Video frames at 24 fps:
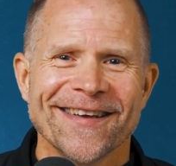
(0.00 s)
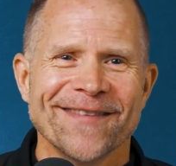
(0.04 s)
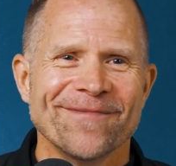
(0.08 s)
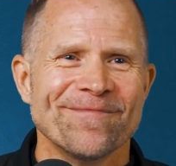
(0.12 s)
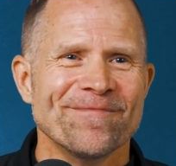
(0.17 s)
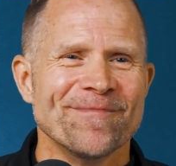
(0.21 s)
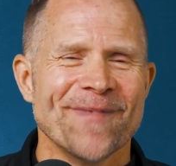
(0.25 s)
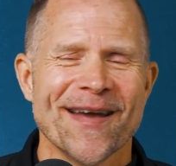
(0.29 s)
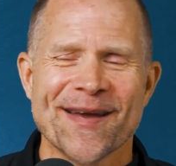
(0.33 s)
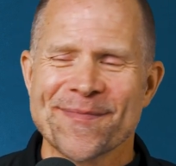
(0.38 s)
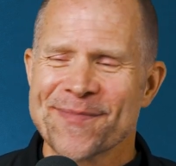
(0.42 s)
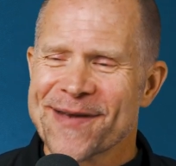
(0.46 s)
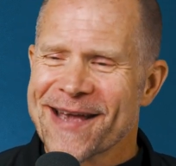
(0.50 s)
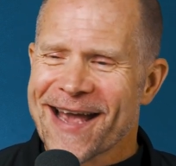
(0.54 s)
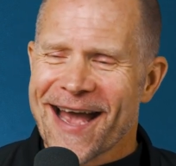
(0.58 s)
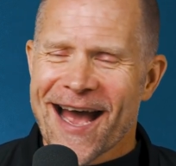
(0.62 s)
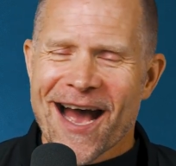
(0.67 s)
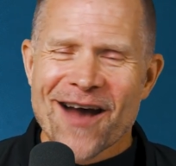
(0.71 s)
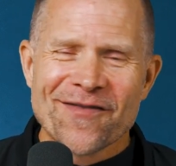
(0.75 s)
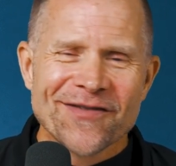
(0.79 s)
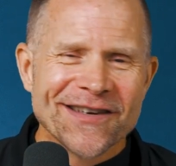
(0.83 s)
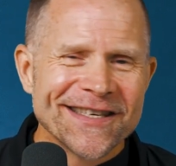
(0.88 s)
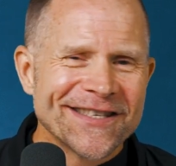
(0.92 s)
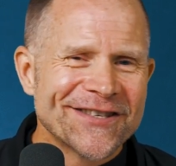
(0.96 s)
maybe
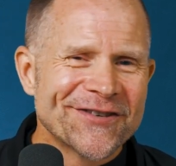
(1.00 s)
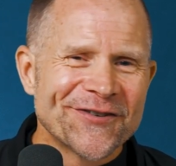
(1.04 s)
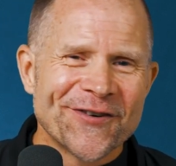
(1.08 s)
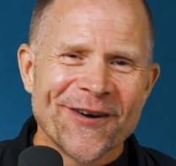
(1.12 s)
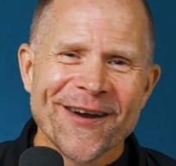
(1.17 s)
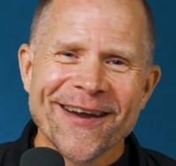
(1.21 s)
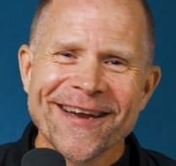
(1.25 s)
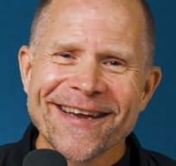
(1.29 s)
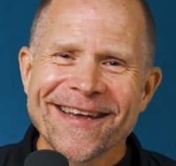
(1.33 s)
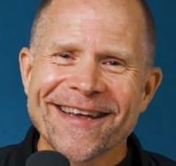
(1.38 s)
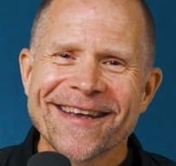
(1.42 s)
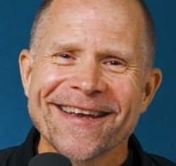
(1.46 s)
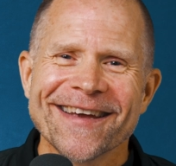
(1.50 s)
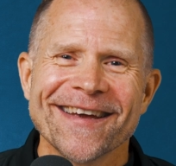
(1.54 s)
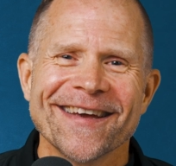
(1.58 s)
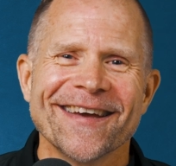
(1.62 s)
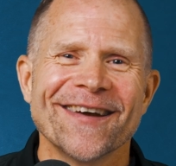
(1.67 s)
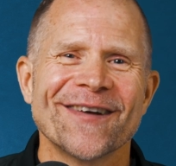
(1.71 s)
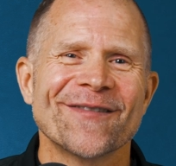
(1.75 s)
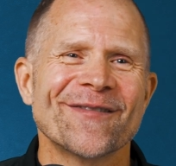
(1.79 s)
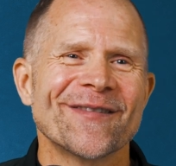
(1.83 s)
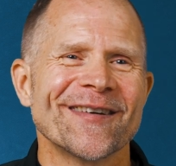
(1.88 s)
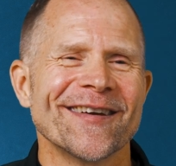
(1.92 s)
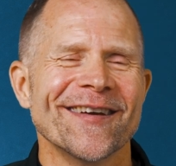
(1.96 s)
have a drink,
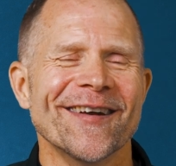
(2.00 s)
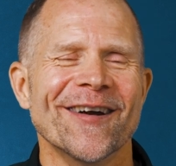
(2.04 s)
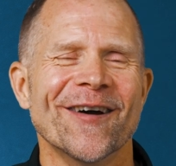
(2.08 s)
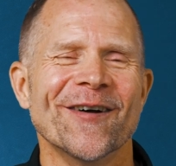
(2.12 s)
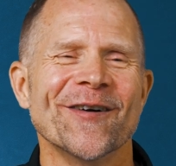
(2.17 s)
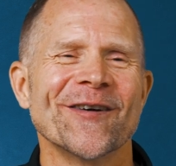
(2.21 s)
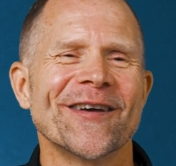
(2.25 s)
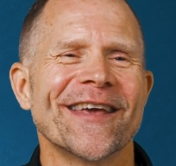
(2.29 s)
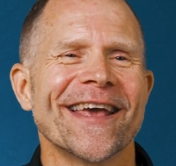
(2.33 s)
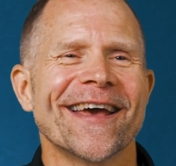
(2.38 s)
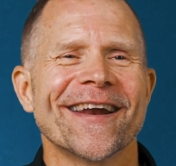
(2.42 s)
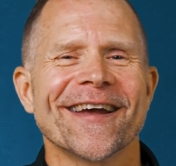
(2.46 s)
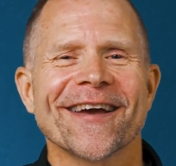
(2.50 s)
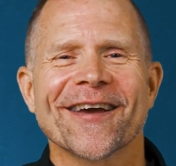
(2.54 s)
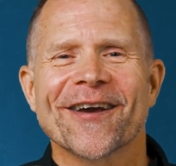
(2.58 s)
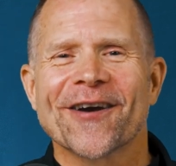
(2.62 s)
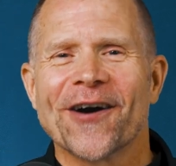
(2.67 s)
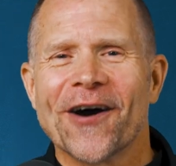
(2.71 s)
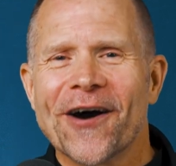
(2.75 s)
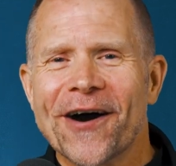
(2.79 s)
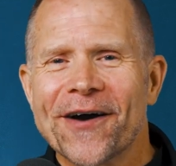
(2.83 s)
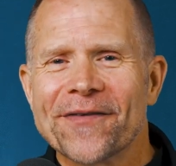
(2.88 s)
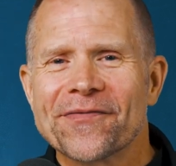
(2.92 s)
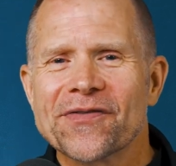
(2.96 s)
get a
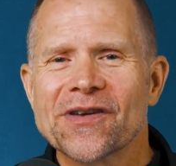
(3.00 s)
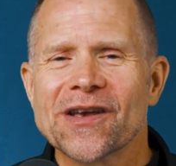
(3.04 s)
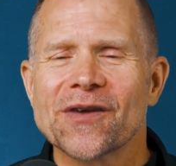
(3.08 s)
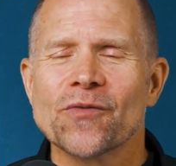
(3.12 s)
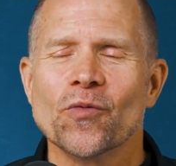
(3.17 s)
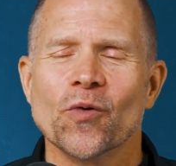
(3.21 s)
coffee,